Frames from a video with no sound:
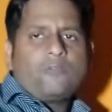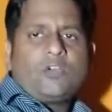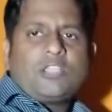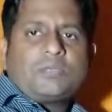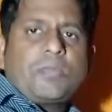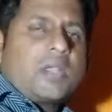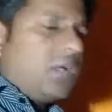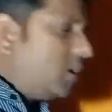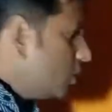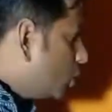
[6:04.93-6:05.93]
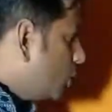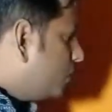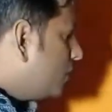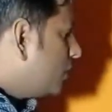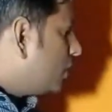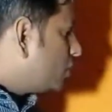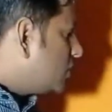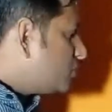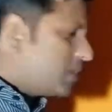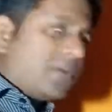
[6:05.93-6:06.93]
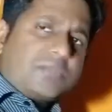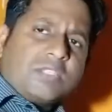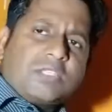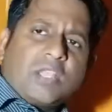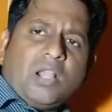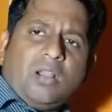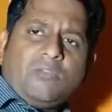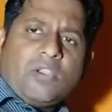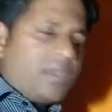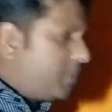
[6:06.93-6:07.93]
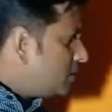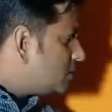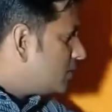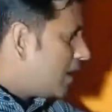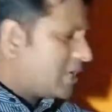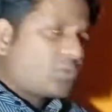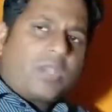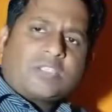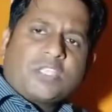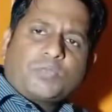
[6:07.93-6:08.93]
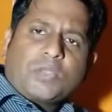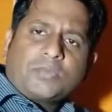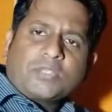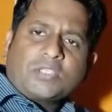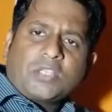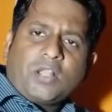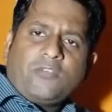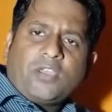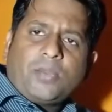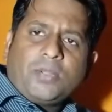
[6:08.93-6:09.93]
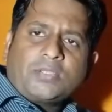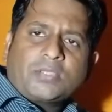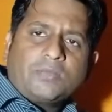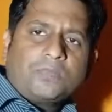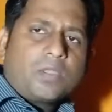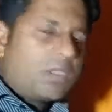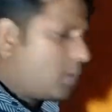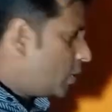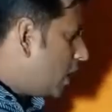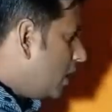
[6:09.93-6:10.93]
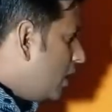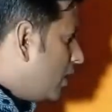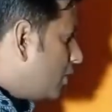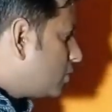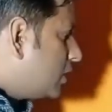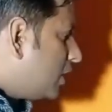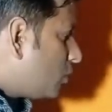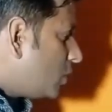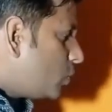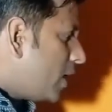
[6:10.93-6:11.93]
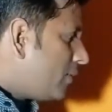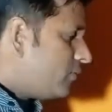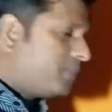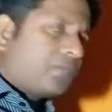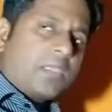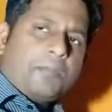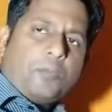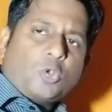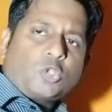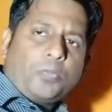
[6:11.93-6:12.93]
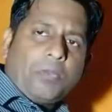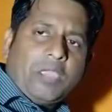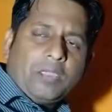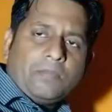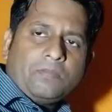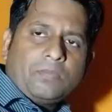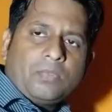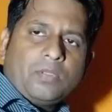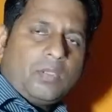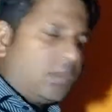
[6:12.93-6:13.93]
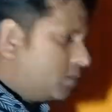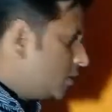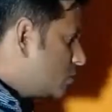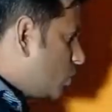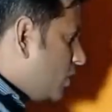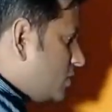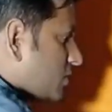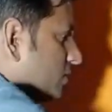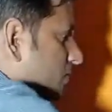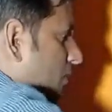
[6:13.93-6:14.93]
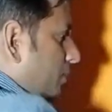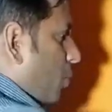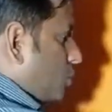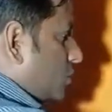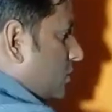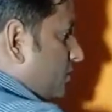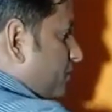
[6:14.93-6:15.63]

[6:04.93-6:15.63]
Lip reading: first make a group. Now this becomes a single variables as well as this becomes the single variables. Okay, now here what we have, post or pre. This one is post,